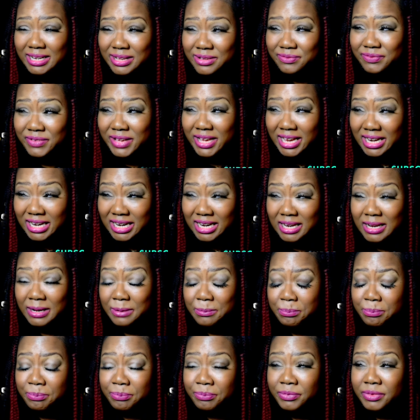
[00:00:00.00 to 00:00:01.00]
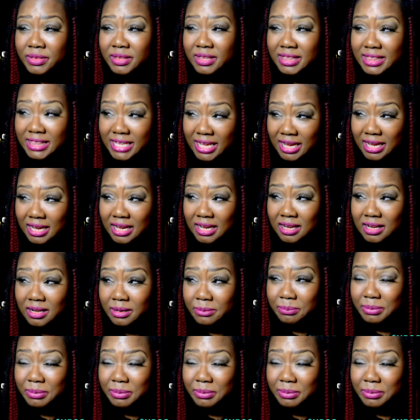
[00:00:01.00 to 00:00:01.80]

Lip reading: if anything,